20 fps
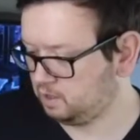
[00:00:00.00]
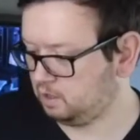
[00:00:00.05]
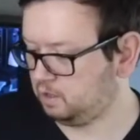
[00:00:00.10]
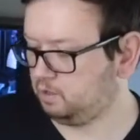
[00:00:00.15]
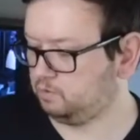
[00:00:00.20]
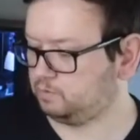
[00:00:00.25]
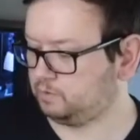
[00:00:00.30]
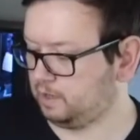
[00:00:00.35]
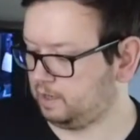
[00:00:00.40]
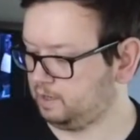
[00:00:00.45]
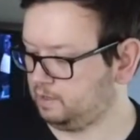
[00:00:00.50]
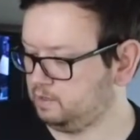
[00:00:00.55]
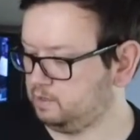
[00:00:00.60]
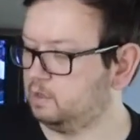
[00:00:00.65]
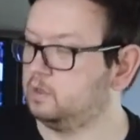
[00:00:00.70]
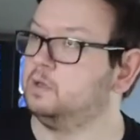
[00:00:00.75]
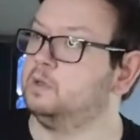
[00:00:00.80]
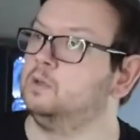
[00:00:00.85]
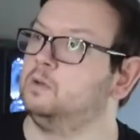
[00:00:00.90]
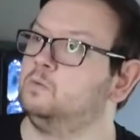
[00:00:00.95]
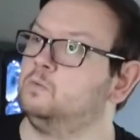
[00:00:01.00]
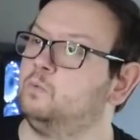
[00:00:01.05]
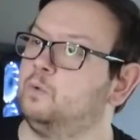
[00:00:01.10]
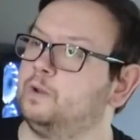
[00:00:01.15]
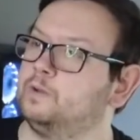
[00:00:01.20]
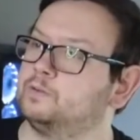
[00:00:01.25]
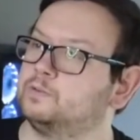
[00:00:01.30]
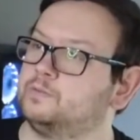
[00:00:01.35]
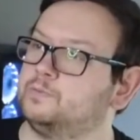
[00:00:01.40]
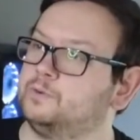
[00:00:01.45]
Okay, what
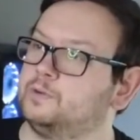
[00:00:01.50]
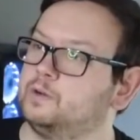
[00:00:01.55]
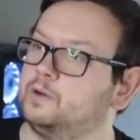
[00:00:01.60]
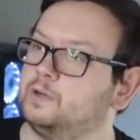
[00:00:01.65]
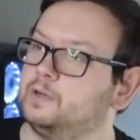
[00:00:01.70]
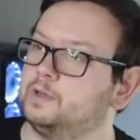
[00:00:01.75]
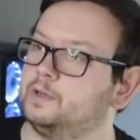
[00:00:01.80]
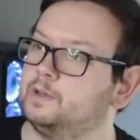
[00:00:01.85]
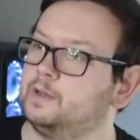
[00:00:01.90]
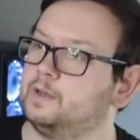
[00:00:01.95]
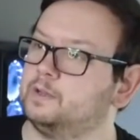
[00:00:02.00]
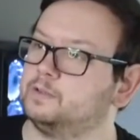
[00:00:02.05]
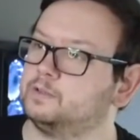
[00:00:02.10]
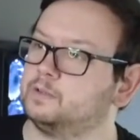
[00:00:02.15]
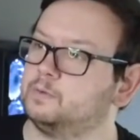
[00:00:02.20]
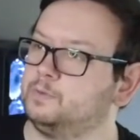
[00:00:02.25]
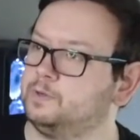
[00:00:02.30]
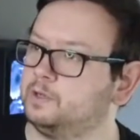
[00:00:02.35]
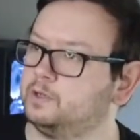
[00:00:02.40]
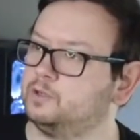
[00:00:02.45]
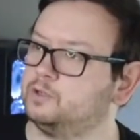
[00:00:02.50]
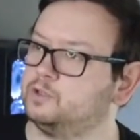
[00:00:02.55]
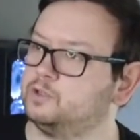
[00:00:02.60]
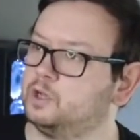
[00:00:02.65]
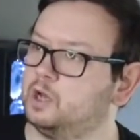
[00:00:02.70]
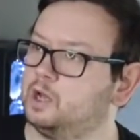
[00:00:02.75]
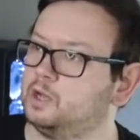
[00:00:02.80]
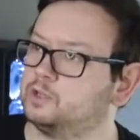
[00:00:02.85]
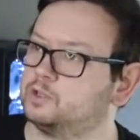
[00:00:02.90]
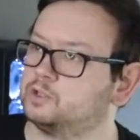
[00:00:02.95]
else have we got here then? So we can
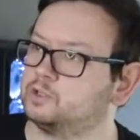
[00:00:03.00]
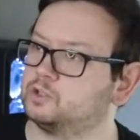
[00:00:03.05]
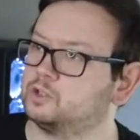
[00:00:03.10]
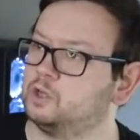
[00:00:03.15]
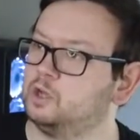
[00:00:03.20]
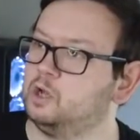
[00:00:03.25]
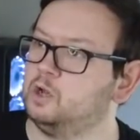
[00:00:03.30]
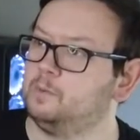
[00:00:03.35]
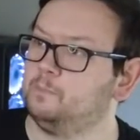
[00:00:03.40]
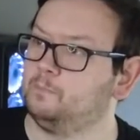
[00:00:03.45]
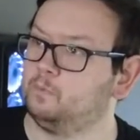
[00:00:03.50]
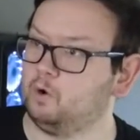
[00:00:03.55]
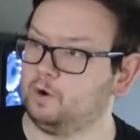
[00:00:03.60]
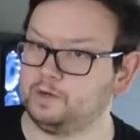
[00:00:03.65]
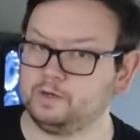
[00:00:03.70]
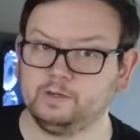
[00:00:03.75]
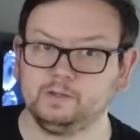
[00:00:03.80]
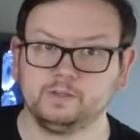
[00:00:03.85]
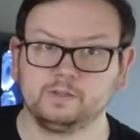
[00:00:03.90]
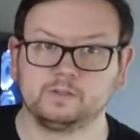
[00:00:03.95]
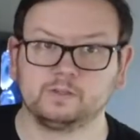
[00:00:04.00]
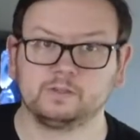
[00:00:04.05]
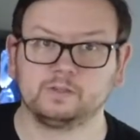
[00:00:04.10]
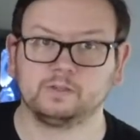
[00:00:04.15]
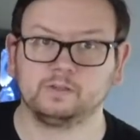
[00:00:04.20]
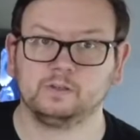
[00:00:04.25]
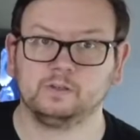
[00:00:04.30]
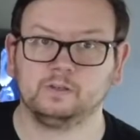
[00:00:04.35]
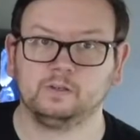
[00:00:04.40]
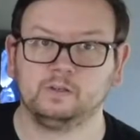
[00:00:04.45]
adjust
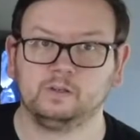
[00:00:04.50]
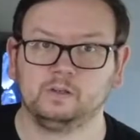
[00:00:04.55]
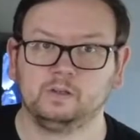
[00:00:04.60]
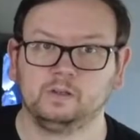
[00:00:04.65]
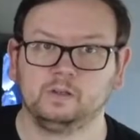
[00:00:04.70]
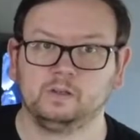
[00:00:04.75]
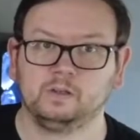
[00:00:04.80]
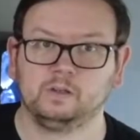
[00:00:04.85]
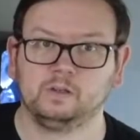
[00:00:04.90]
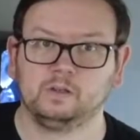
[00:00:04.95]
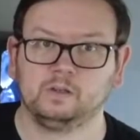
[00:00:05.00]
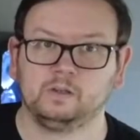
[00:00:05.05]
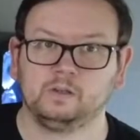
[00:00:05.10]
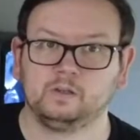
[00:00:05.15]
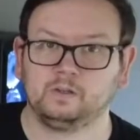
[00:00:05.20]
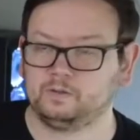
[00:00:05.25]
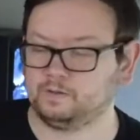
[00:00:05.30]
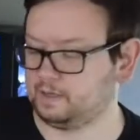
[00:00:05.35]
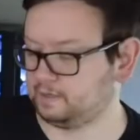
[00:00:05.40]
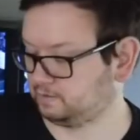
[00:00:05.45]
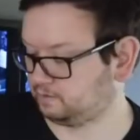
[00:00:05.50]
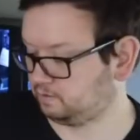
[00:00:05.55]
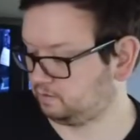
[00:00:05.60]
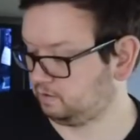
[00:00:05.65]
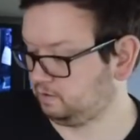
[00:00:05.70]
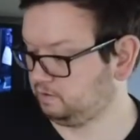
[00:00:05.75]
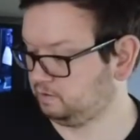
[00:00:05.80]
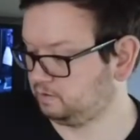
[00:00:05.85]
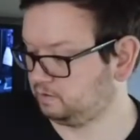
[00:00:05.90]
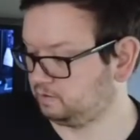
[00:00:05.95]
brightness. That's
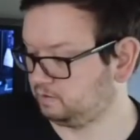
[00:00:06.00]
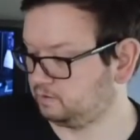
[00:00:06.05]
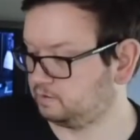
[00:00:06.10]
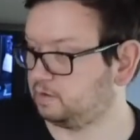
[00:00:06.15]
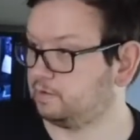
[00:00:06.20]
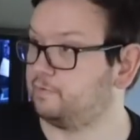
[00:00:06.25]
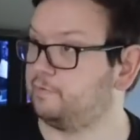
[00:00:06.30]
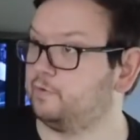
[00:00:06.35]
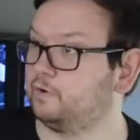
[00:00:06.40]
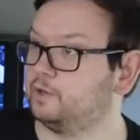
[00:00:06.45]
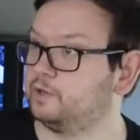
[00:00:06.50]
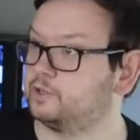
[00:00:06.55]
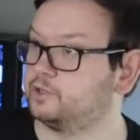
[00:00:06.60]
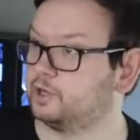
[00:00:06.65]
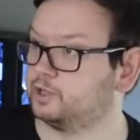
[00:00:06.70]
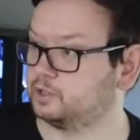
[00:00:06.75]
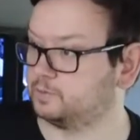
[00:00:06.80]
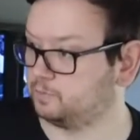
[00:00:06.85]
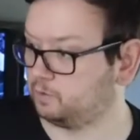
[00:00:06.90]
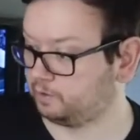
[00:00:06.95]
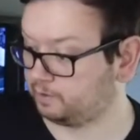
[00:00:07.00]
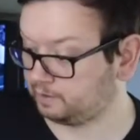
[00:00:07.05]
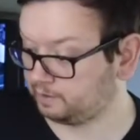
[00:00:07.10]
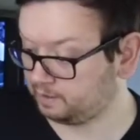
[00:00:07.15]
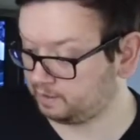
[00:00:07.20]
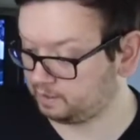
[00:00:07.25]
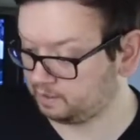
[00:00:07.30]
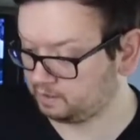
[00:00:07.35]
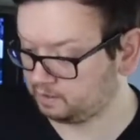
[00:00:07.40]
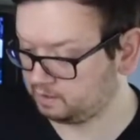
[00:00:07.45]
good. So fully adjustable on
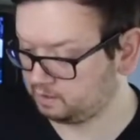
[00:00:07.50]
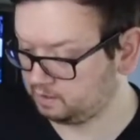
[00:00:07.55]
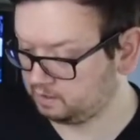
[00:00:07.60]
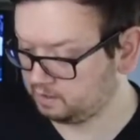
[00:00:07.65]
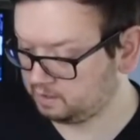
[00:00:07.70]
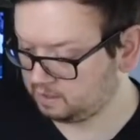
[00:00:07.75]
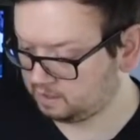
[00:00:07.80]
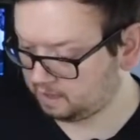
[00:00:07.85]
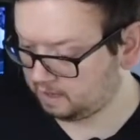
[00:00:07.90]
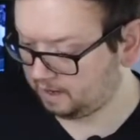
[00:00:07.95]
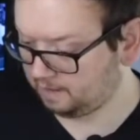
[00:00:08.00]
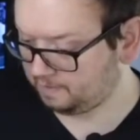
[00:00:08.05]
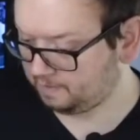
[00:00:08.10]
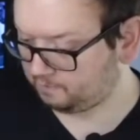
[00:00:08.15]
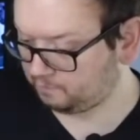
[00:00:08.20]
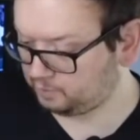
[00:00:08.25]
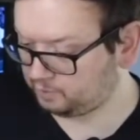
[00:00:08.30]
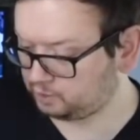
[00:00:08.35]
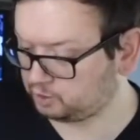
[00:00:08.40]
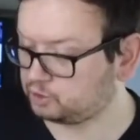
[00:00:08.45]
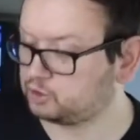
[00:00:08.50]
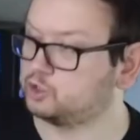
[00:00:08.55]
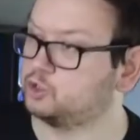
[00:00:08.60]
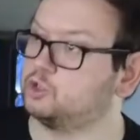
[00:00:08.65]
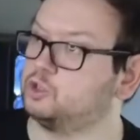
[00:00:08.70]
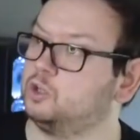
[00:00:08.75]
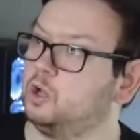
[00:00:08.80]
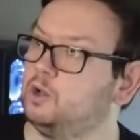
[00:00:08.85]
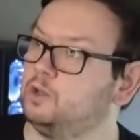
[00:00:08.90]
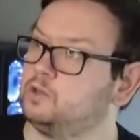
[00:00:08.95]
here. And then we can
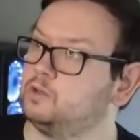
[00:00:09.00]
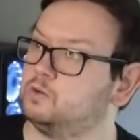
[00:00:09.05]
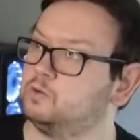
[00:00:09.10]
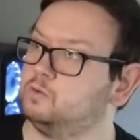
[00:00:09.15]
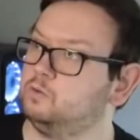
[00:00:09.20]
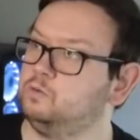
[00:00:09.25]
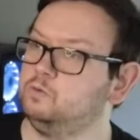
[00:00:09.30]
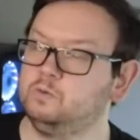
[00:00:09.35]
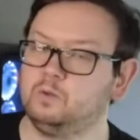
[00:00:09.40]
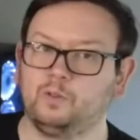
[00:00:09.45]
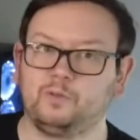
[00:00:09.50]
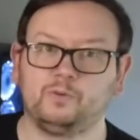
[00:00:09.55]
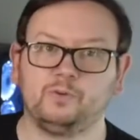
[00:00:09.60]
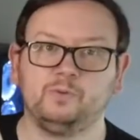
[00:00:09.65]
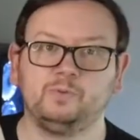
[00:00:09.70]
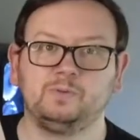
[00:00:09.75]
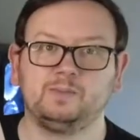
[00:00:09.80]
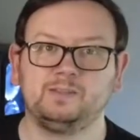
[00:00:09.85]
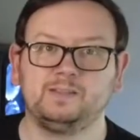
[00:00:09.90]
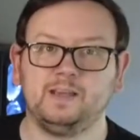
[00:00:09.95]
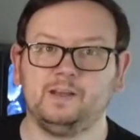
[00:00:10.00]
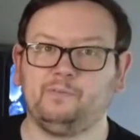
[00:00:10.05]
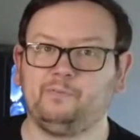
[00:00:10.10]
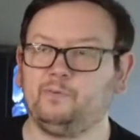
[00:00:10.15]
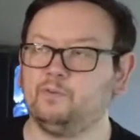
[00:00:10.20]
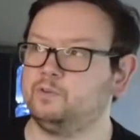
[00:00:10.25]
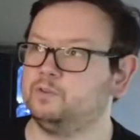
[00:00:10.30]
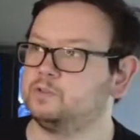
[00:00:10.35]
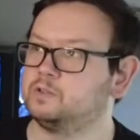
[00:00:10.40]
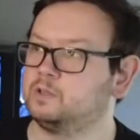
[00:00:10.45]
cycle through
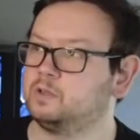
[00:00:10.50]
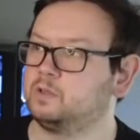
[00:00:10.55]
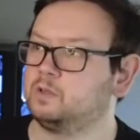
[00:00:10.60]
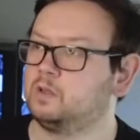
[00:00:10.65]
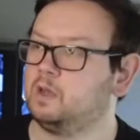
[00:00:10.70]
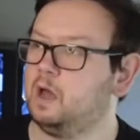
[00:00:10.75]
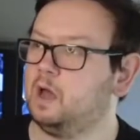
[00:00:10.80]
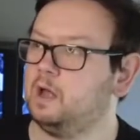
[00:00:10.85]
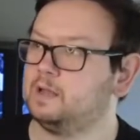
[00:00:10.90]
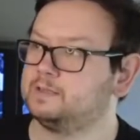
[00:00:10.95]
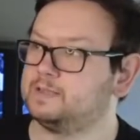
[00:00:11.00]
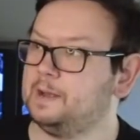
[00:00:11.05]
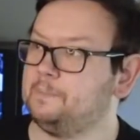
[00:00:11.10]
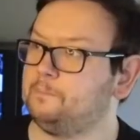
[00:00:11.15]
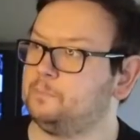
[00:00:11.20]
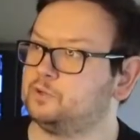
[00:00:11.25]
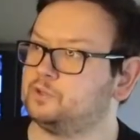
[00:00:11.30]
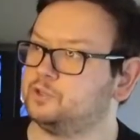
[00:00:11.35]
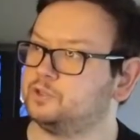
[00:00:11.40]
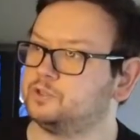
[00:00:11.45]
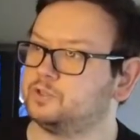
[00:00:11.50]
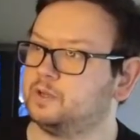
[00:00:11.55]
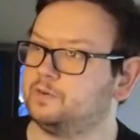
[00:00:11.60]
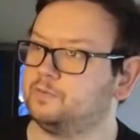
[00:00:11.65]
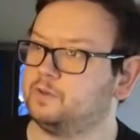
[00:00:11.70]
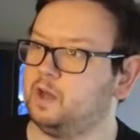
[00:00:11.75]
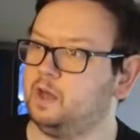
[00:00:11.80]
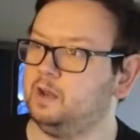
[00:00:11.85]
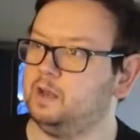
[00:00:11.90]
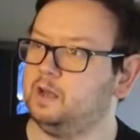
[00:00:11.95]
different temperatures of
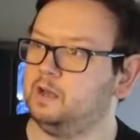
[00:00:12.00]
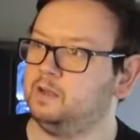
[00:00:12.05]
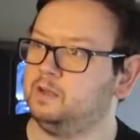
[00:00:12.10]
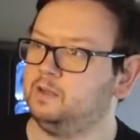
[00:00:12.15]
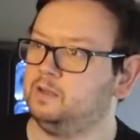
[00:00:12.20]
color.